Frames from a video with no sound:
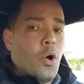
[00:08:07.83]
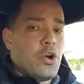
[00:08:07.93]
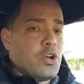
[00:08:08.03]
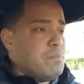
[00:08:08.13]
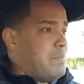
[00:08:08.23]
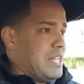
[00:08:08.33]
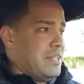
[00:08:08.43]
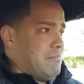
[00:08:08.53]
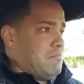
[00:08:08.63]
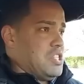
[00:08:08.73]
or could
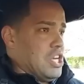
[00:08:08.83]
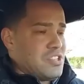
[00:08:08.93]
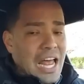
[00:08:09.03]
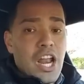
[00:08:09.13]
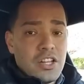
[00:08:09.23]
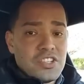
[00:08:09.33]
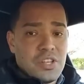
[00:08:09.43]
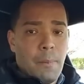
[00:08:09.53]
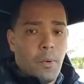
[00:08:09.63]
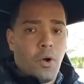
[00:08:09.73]
be just another
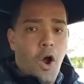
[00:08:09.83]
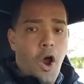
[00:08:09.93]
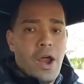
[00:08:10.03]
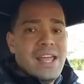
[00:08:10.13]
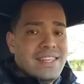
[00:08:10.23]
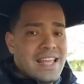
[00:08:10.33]
simple car.